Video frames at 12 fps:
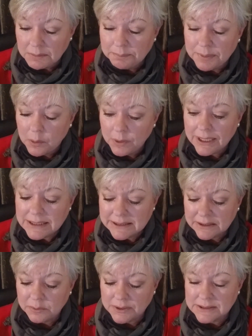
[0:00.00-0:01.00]
But what I
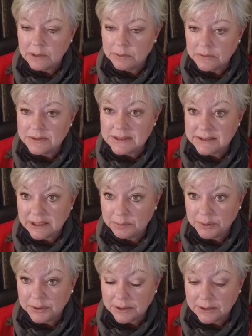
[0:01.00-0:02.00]
did was I wrote this
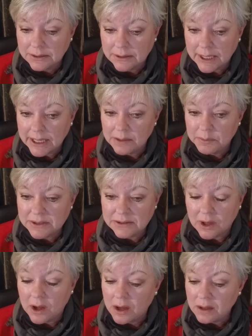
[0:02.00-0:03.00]
ebook, and with
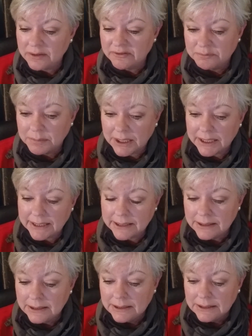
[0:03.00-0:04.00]
all of my
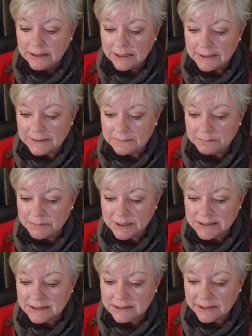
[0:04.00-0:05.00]

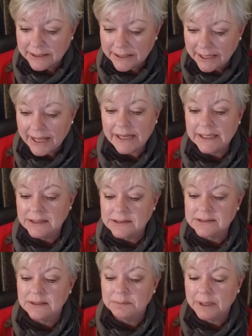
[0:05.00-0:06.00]

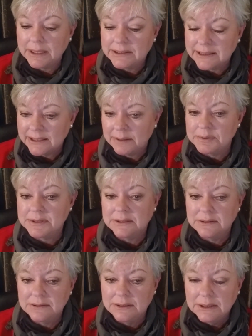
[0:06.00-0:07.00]
hints and my tips
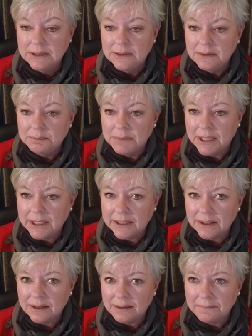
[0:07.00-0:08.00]
and my
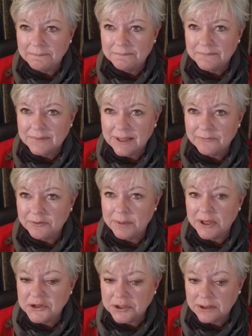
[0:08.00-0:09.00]

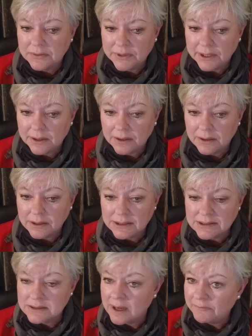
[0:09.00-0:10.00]
information in there.
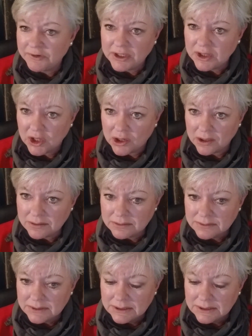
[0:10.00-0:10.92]
It's not very long.